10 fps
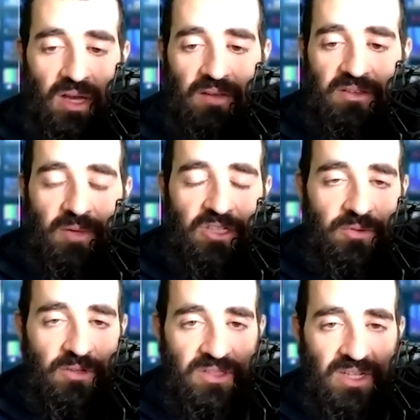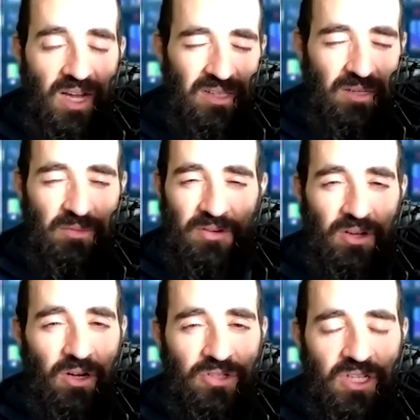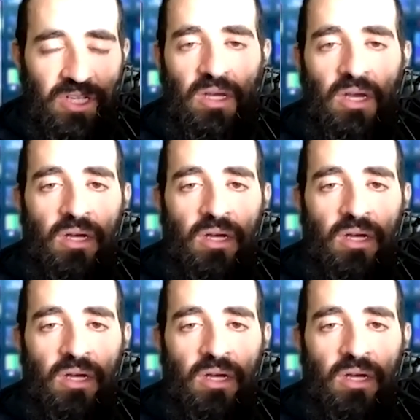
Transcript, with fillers: I have some entrepreneurs that contact me for coaching.